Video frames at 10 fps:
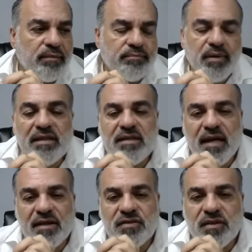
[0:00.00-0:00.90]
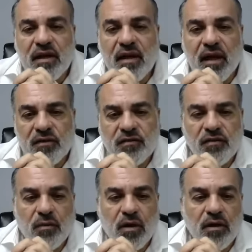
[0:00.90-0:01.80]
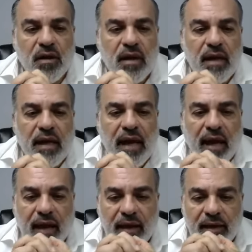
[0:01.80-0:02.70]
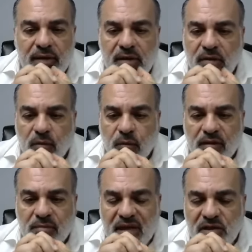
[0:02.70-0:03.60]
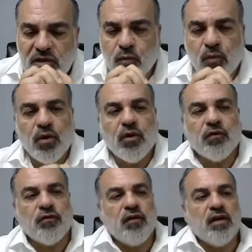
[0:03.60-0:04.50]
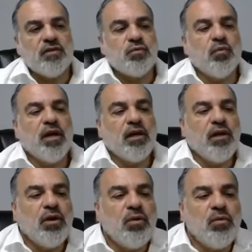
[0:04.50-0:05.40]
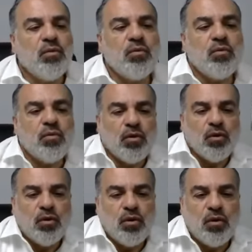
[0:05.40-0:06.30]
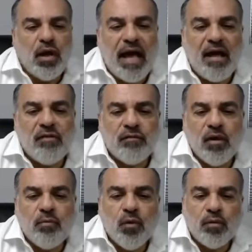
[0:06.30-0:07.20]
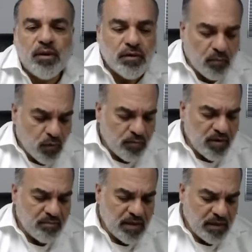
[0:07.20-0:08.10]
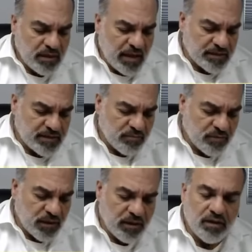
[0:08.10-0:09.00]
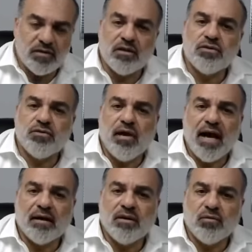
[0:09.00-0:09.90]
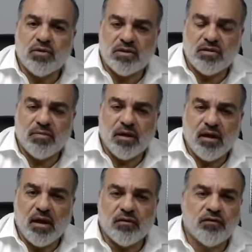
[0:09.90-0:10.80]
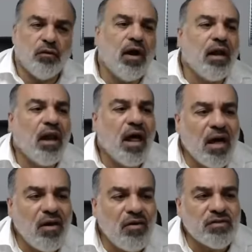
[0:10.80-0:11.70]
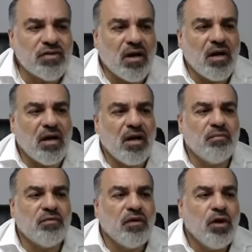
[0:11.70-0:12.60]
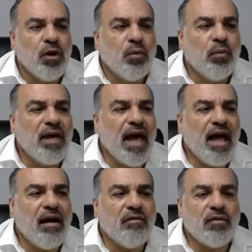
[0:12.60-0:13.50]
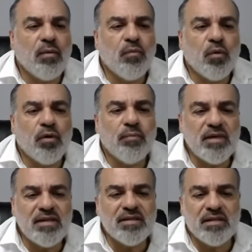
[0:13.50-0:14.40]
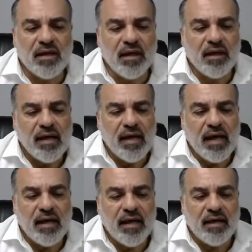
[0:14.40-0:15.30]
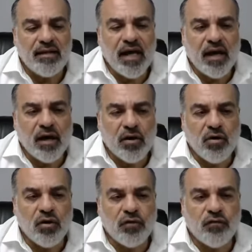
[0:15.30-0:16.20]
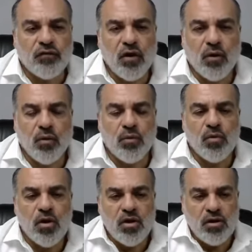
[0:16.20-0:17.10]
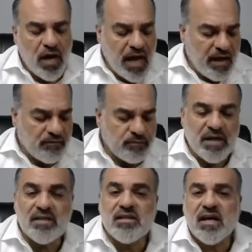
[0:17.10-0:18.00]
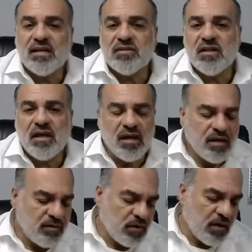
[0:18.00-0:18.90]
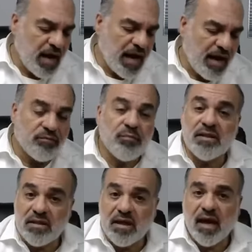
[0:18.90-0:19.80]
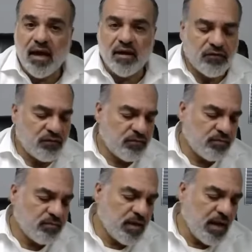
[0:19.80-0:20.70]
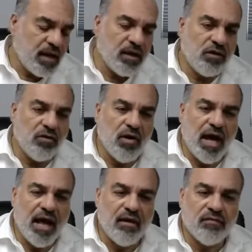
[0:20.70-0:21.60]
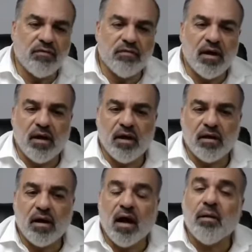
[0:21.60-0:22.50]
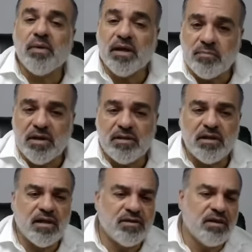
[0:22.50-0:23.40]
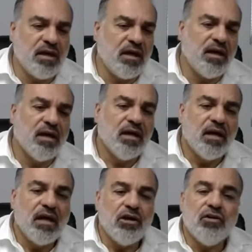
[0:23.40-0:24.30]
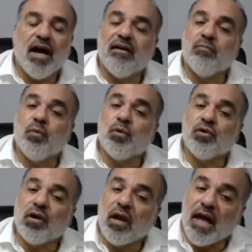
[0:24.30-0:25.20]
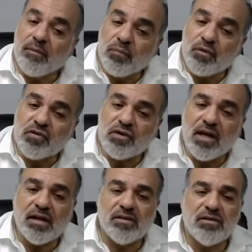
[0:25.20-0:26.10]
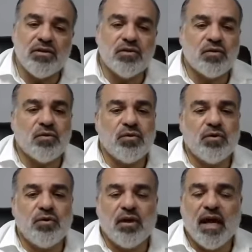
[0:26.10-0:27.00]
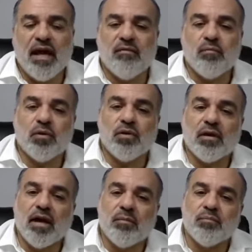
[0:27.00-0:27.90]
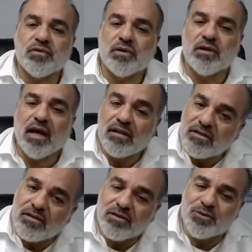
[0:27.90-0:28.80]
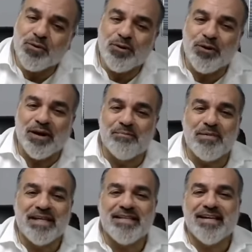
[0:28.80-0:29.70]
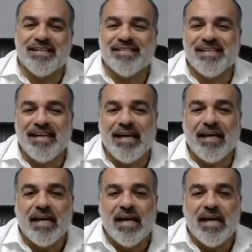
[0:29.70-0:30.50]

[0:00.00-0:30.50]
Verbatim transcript: PTSD and so on. And what makes it worse is when you have comorbid meaning that something is interacting with something else. So a lot of times we have comorbidity that occurs. So you have PTSD, you have PTS, you have complex PTSD, you have borderline personality disorder, and PTSD,